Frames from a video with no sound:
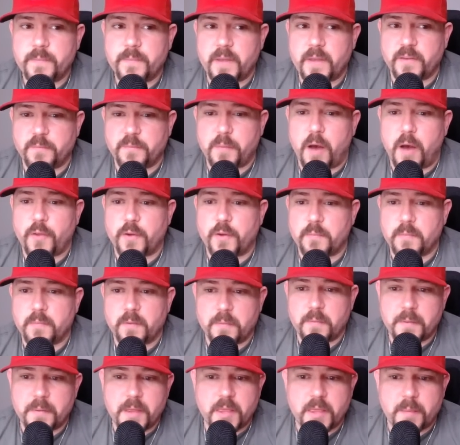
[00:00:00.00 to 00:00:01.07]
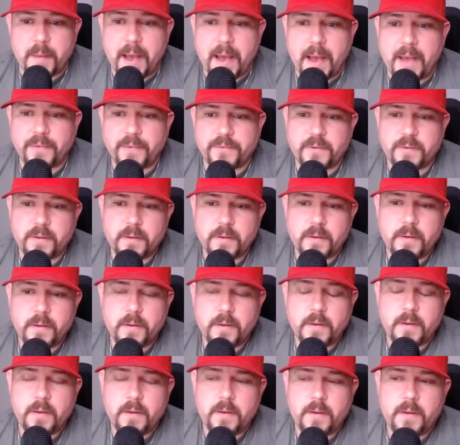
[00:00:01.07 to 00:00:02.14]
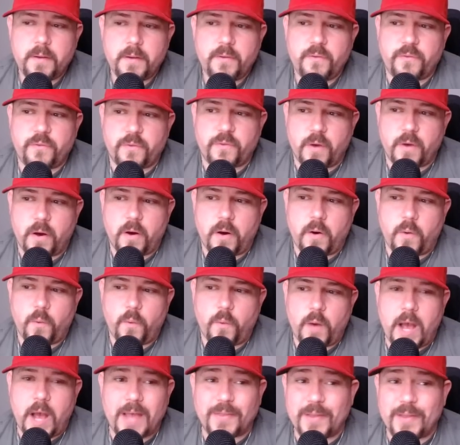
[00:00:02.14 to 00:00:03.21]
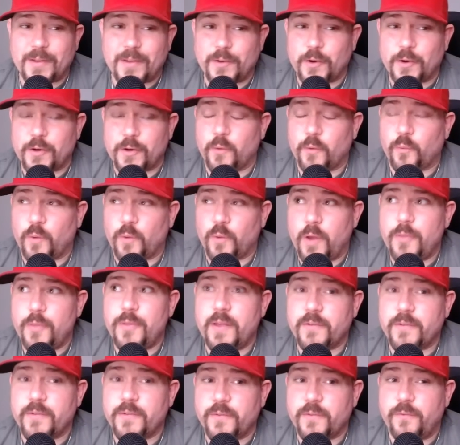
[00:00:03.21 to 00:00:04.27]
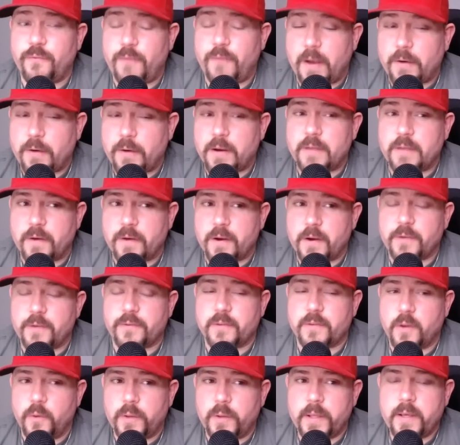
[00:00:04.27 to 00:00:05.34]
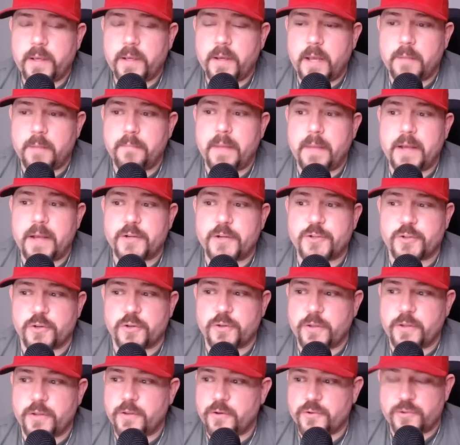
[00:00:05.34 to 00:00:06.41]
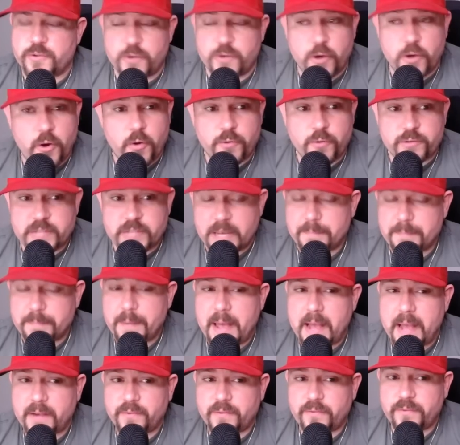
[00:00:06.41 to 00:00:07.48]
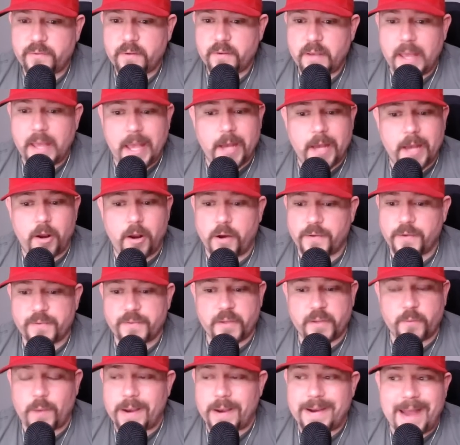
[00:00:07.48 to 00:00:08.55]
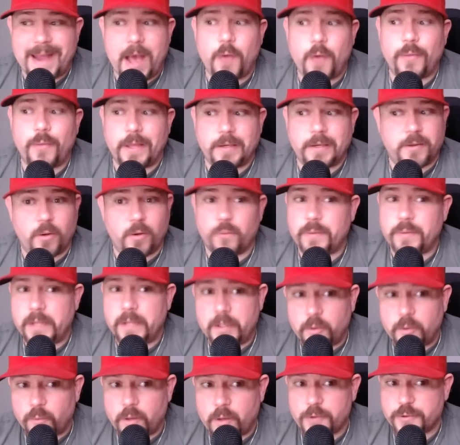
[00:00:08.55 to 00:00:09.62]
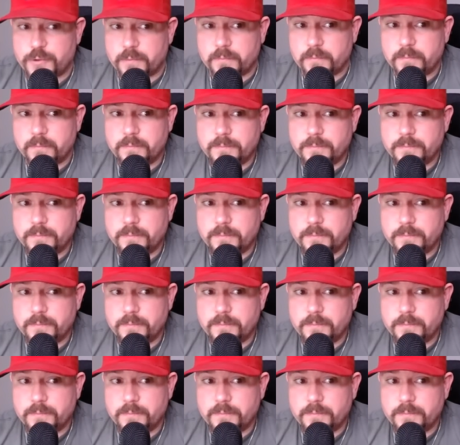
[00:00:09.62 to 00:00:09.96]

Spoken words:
It's bothered him in the past. So I think they're going to run this very, very slowly and make sure that there's no setbacks. And honestly, right now, they don't need to rush him.